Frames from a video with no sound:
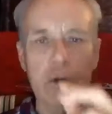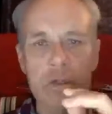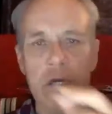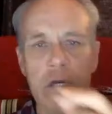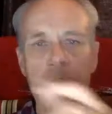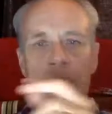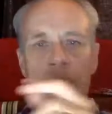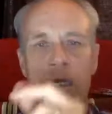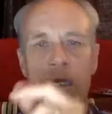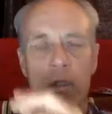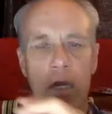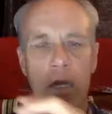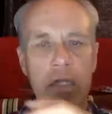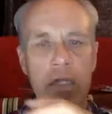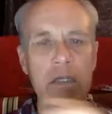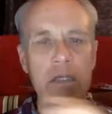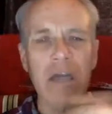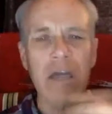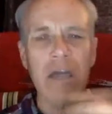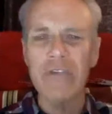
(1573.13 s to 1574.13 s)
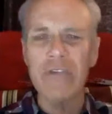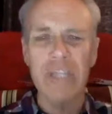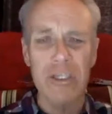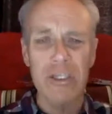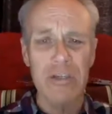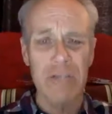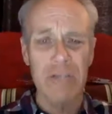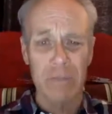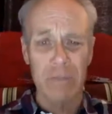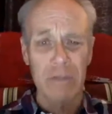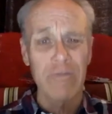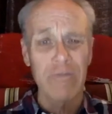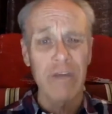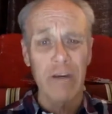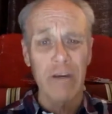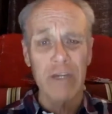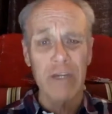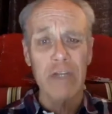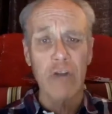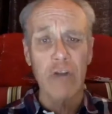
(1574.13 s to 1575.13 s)
on and on. The conversations can be
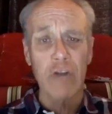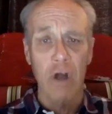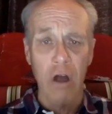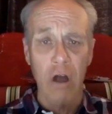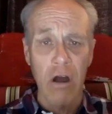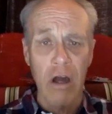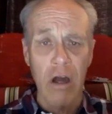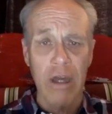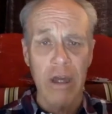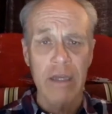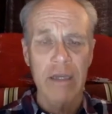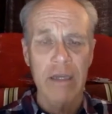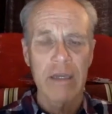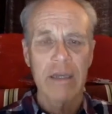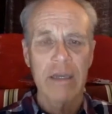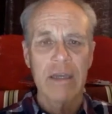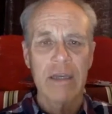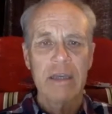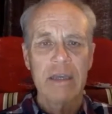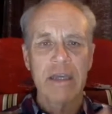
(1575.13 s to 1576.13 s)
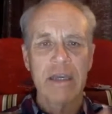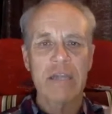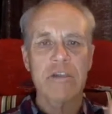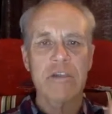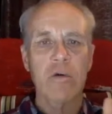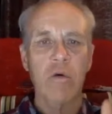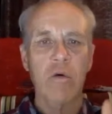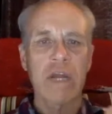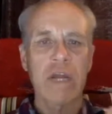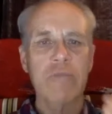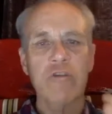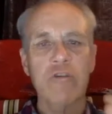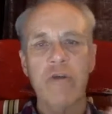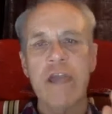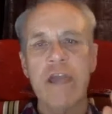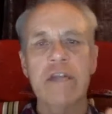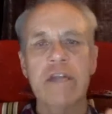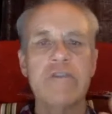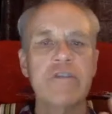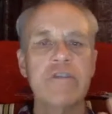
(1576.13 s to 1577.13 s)
very long. And so what I'm
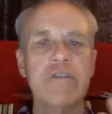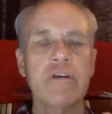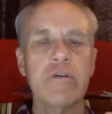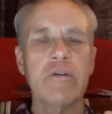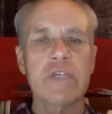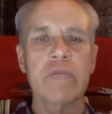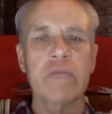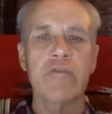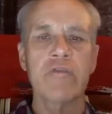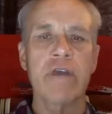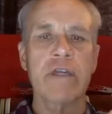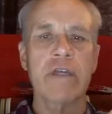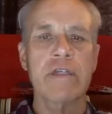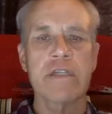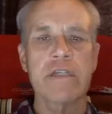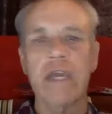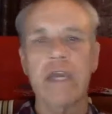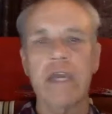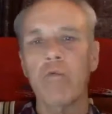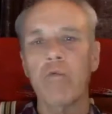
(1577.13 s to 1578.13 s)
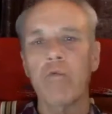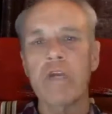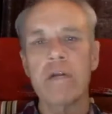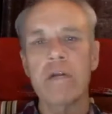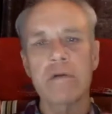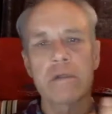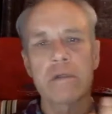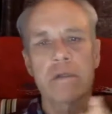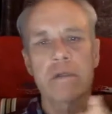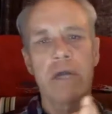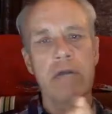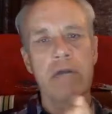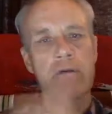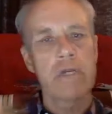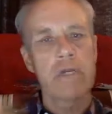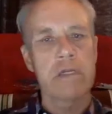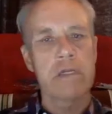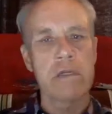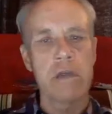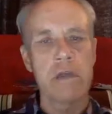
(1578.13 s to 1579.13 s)
trying to do is I'm trying to say, I don't
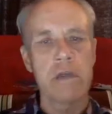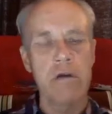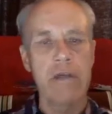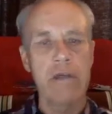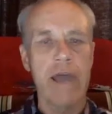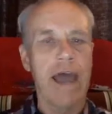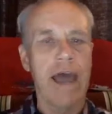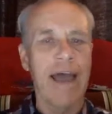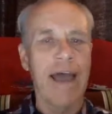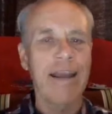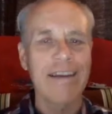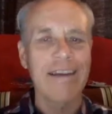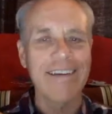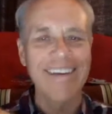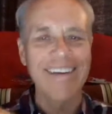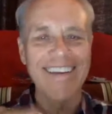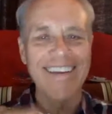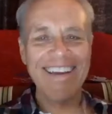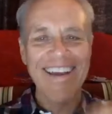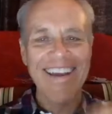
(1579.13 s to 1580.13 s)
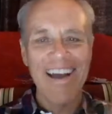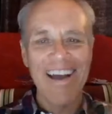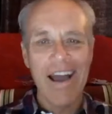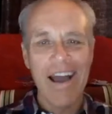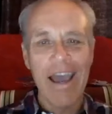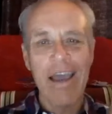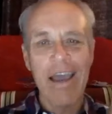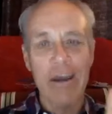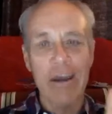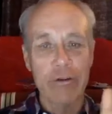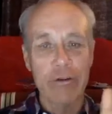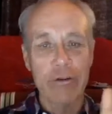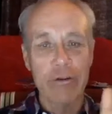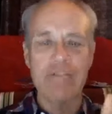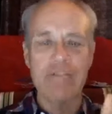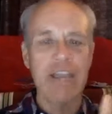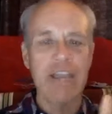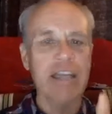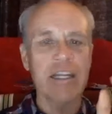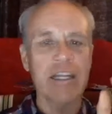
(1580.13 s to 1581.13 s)
need to know that. I
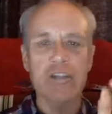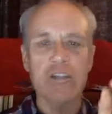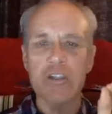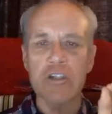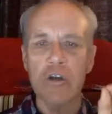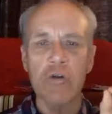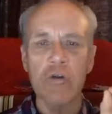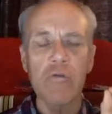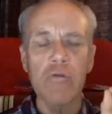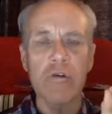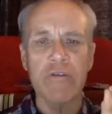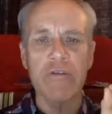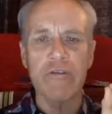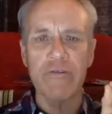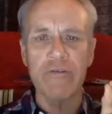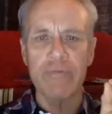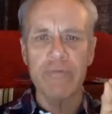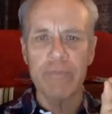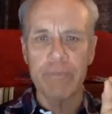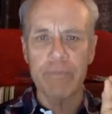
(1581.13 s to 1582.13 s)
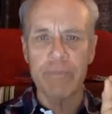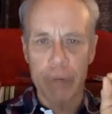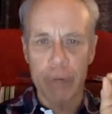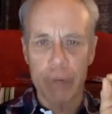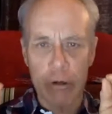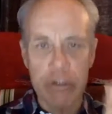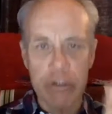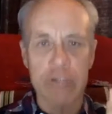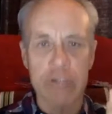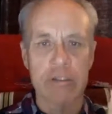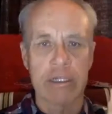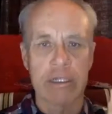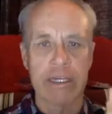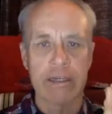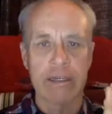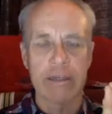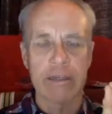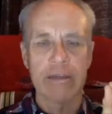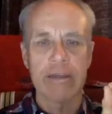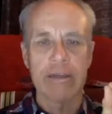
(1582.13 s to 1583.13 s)
understand it so personally
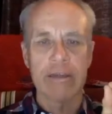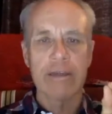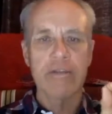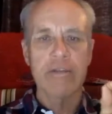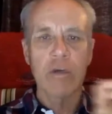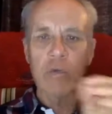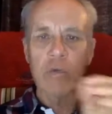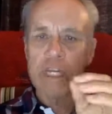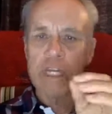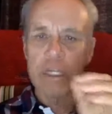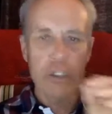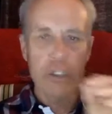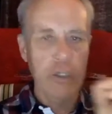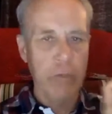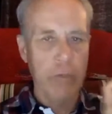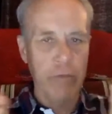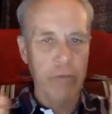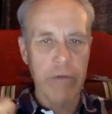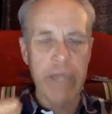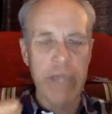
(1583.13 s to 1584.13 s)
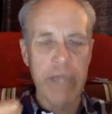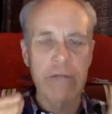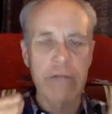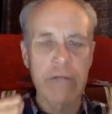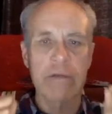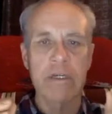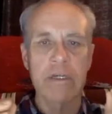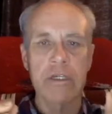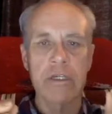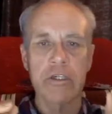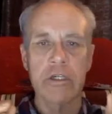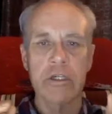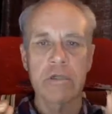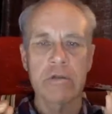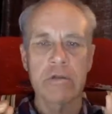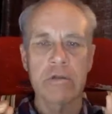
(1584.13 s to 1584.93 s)
that we can jump right to the issue.